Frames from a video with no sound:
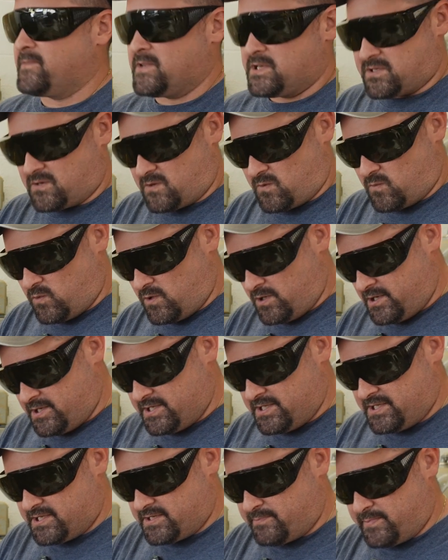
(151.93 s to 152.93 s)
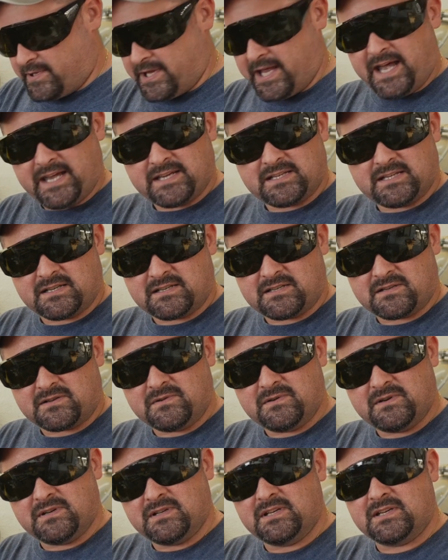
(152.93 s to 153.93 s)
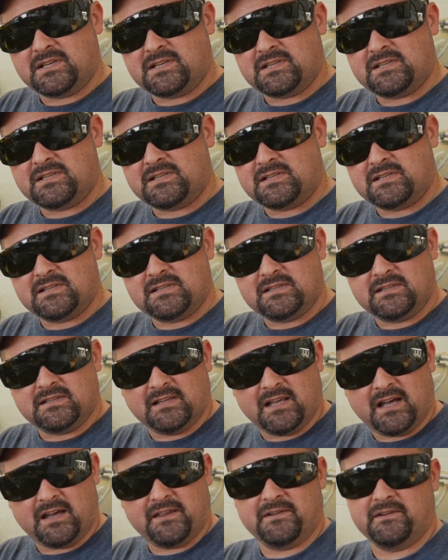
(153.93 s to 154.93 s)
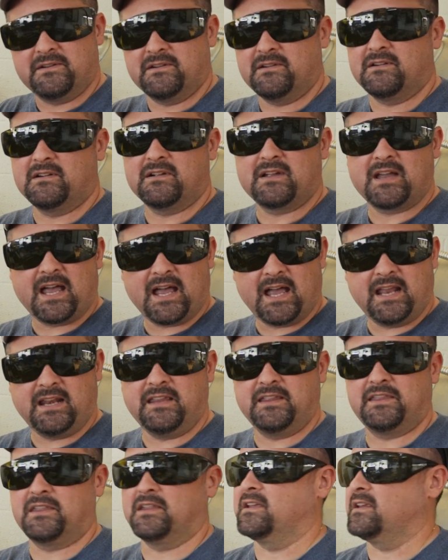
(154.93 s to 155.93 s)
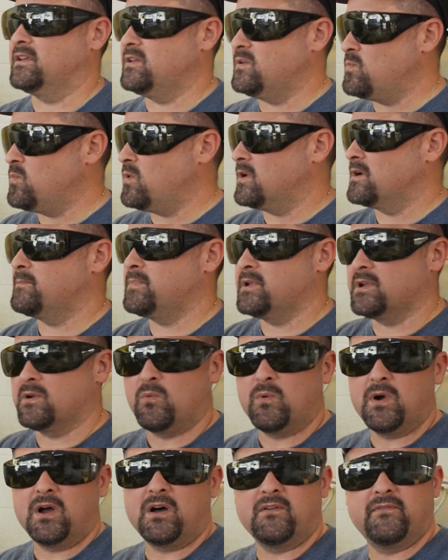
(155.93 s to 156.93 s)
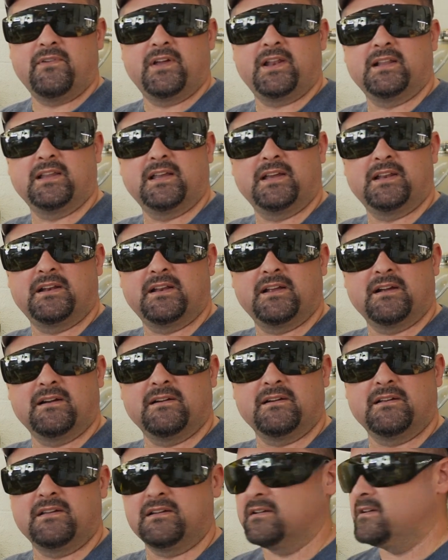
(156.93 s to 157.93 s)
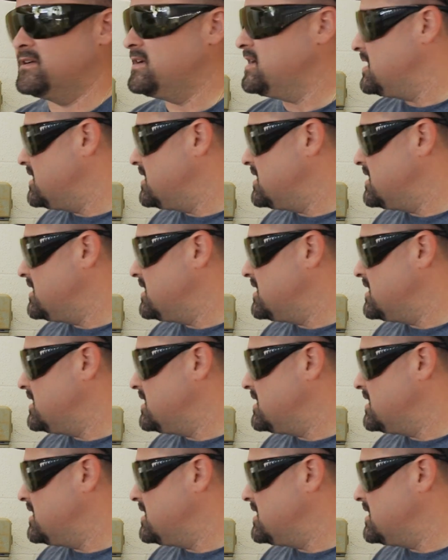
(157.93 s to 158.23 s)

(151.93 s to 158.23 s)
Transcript: So woods, plastics, acrylics, leather, anything. You want to be in a well-ventilated area.